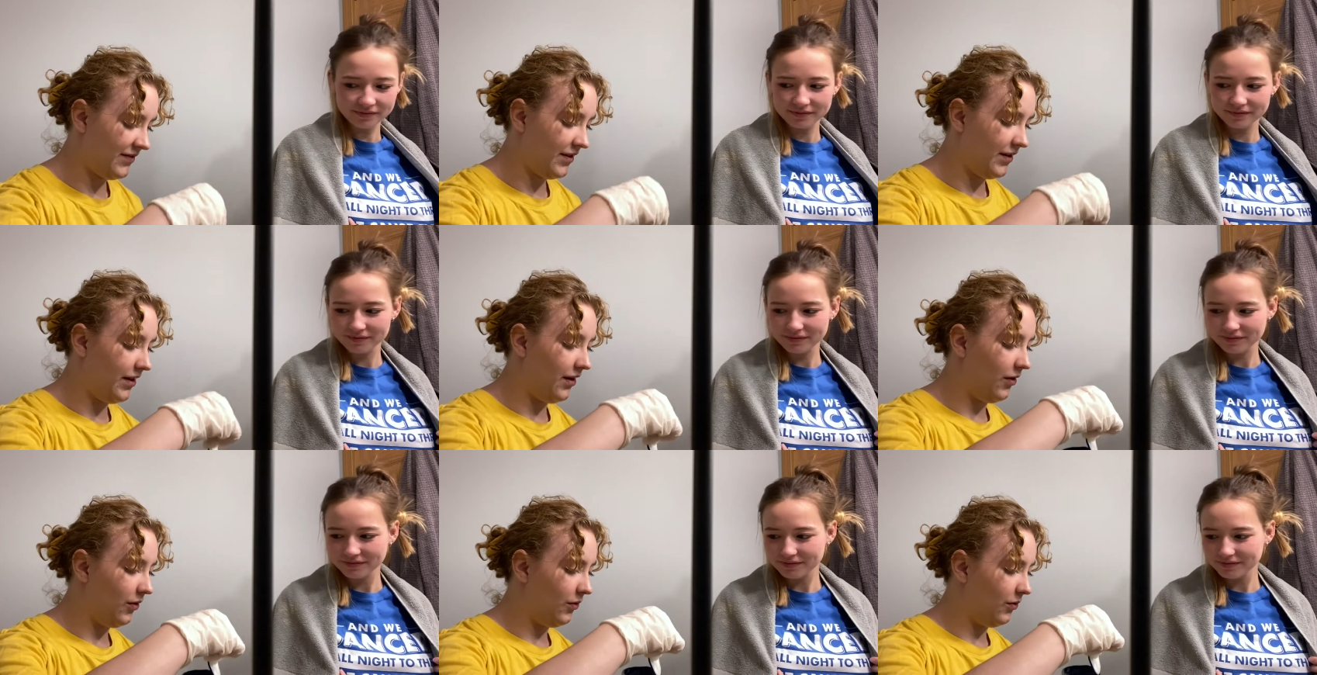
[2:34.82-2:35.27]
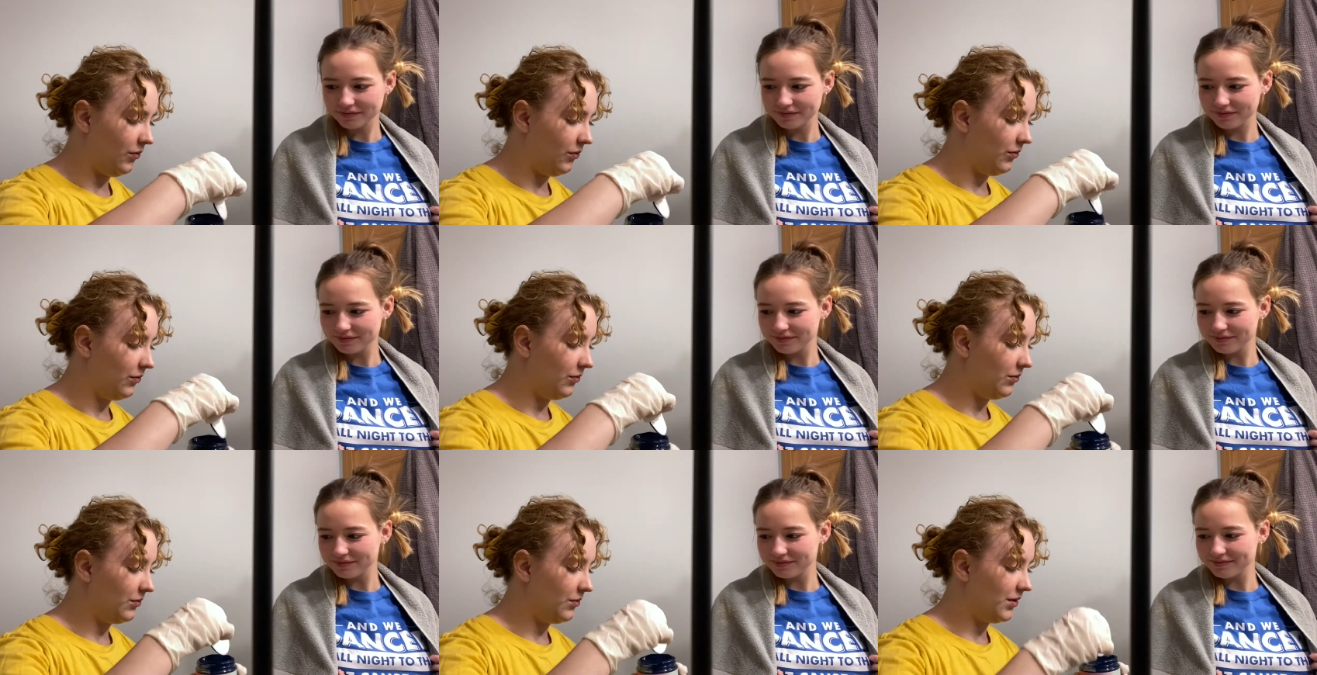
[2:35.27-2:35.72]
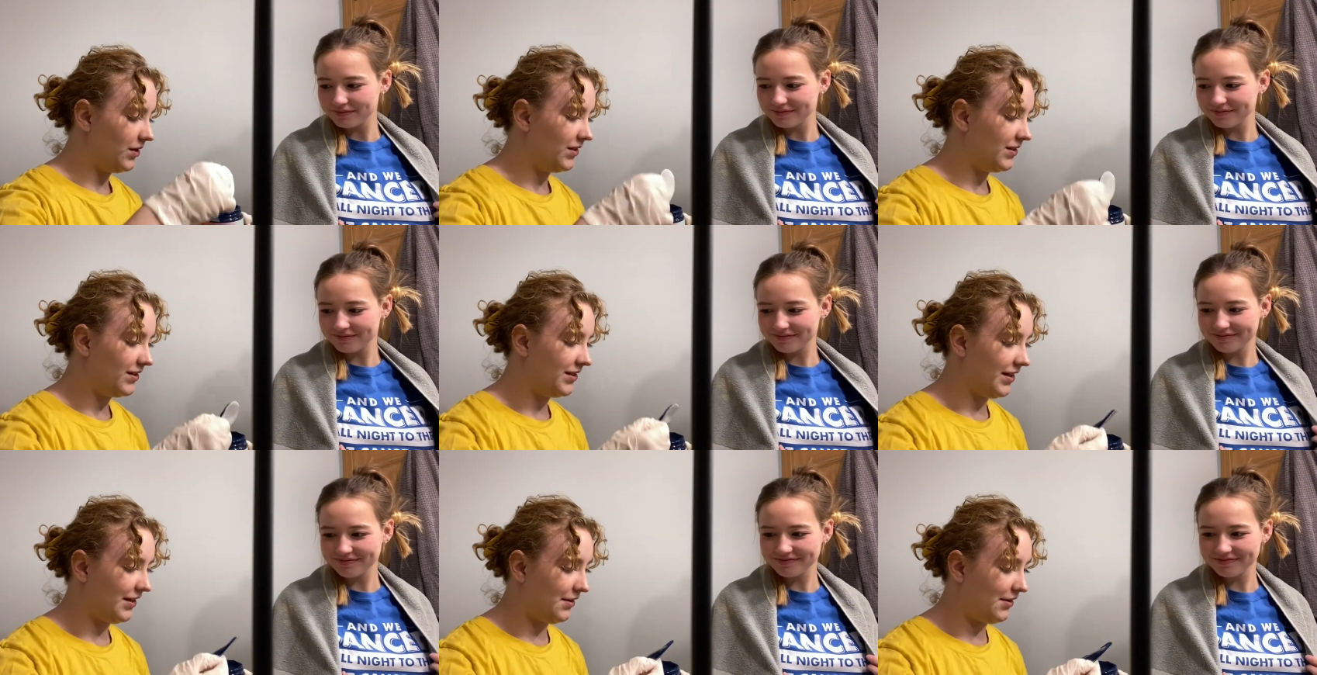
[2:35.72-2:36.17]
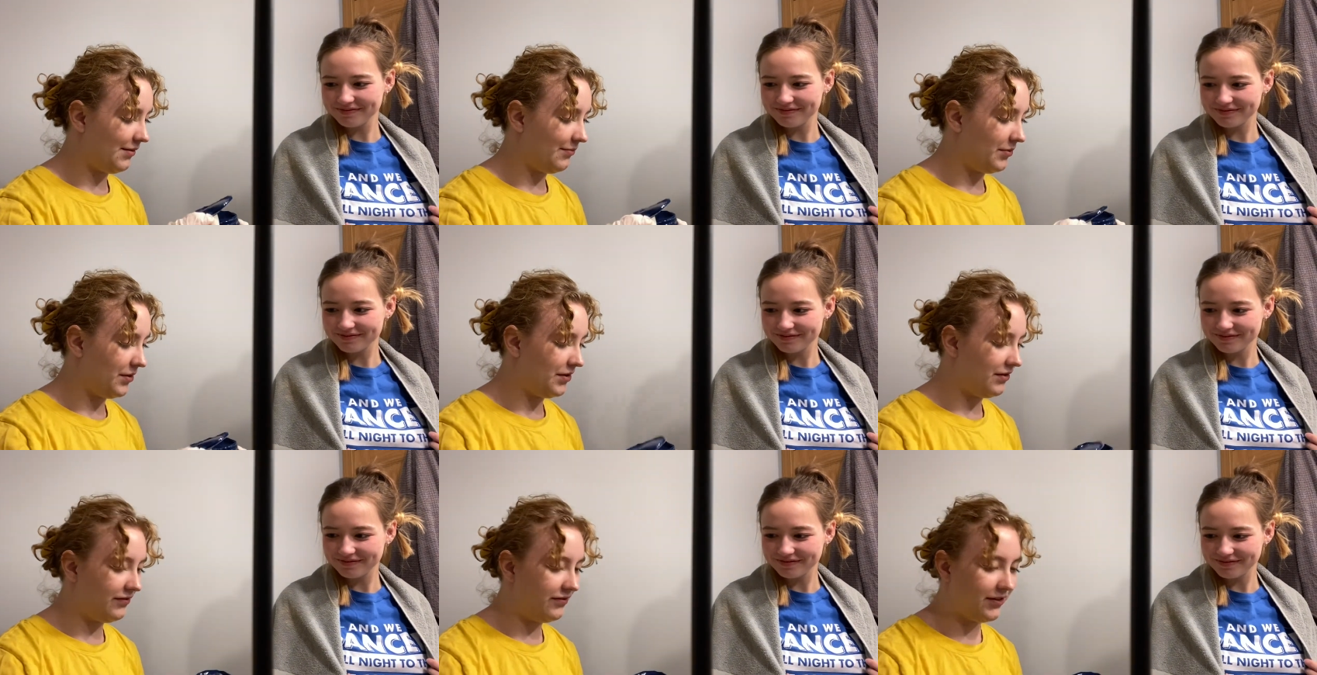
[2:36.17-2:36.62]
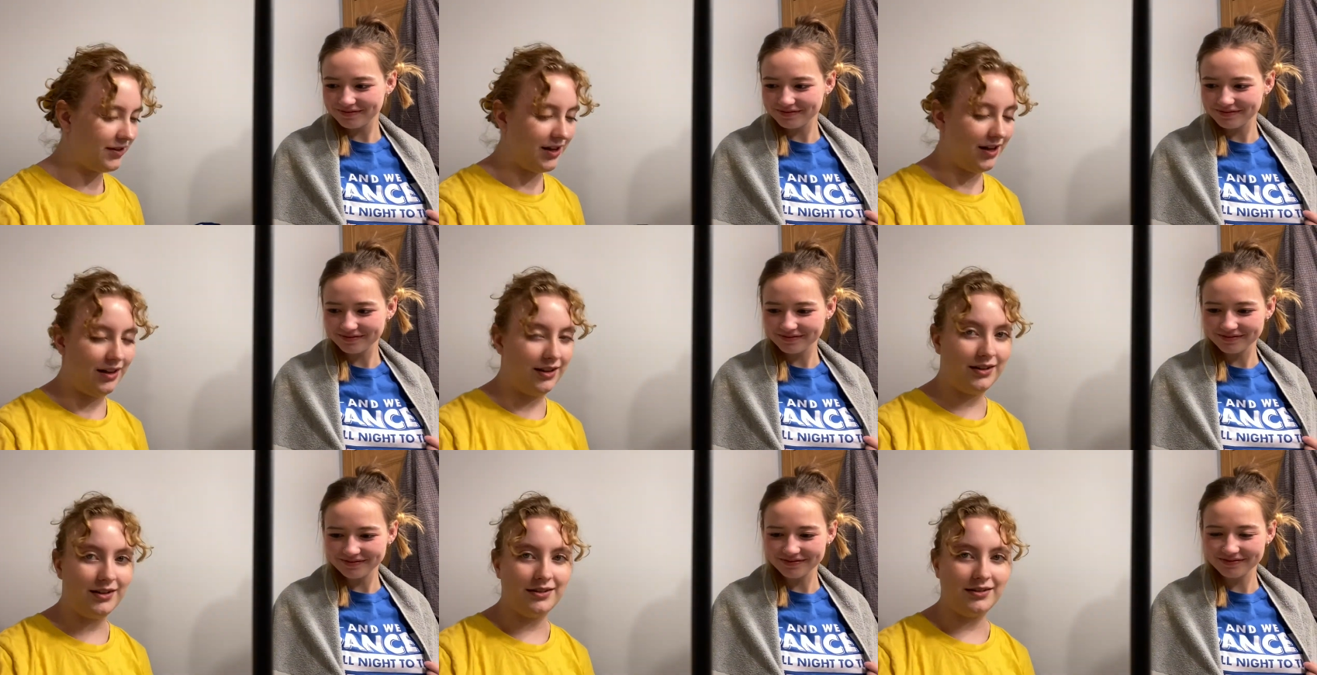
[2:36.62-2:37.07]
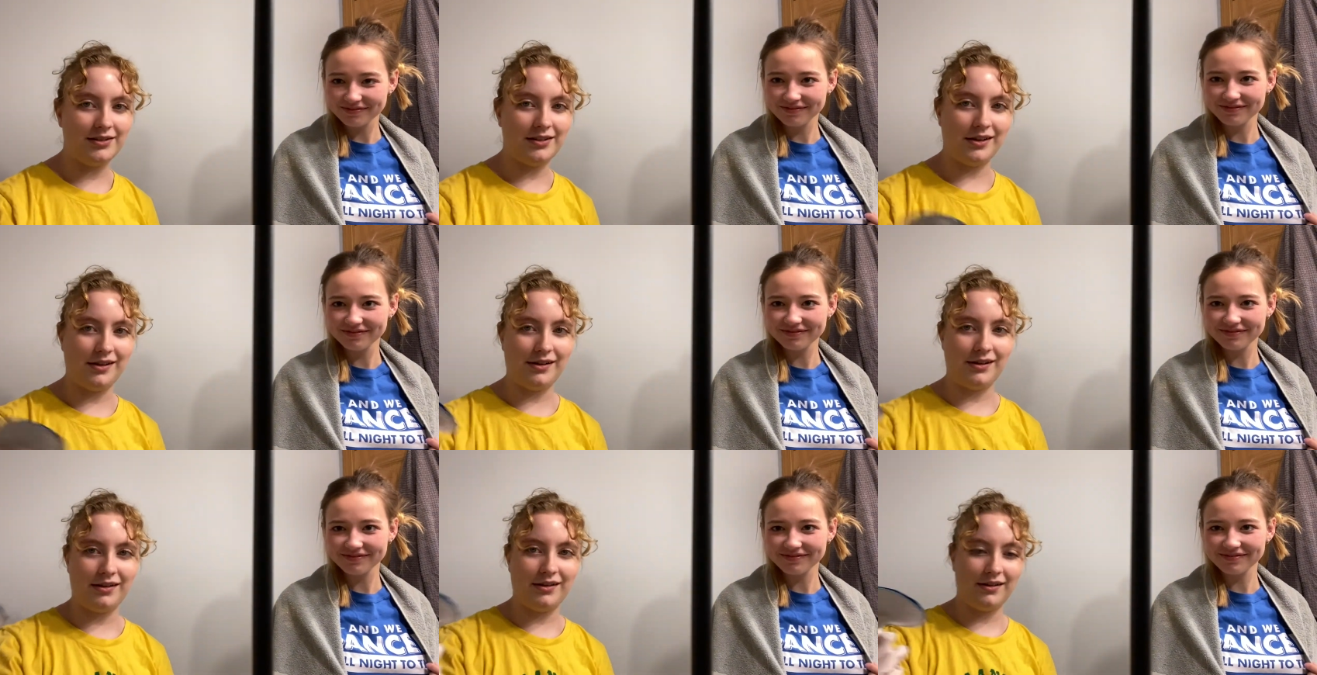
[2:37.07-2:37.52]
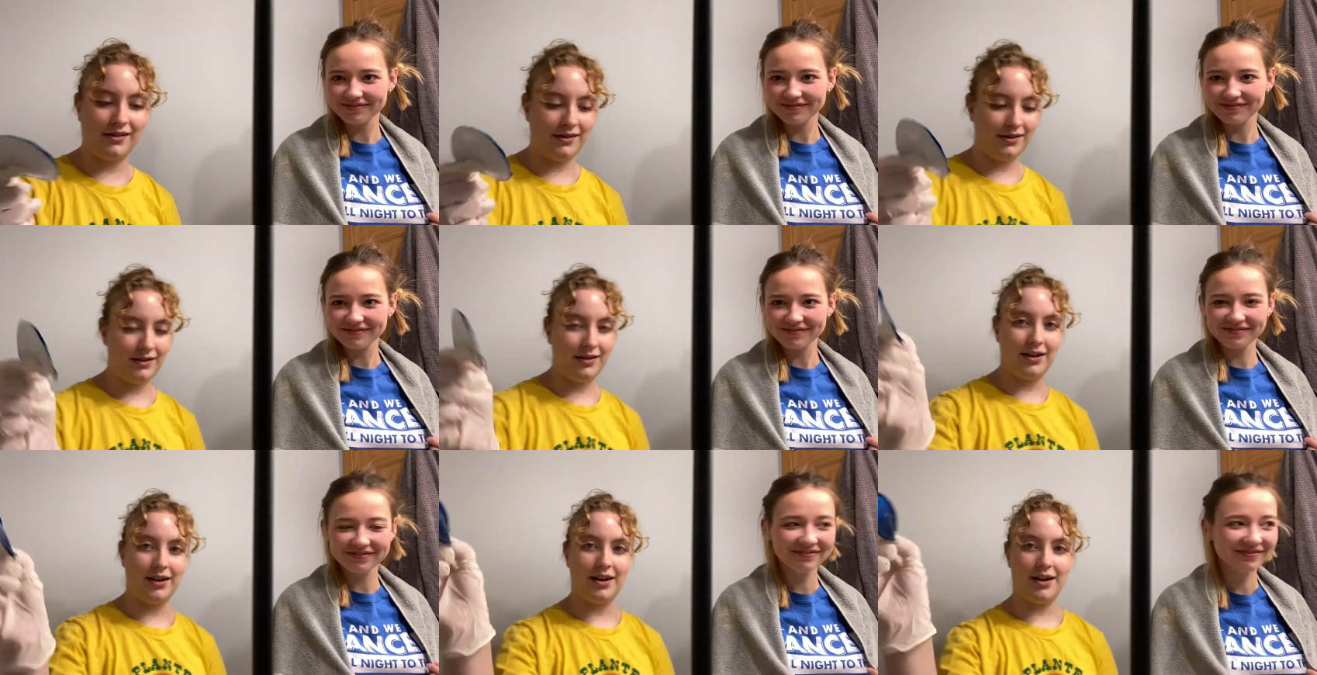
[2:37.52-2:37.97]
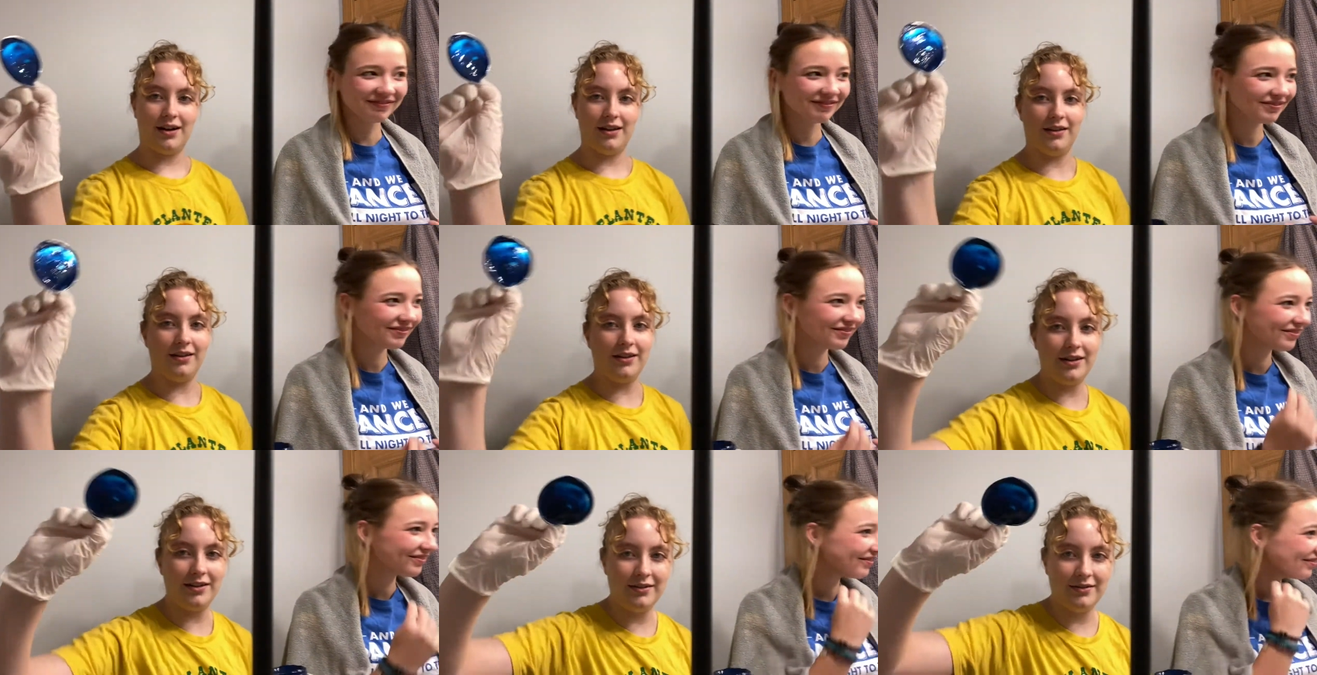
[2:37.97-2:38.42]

Speaker 1: Oh, that's a beautiful color. This is the color.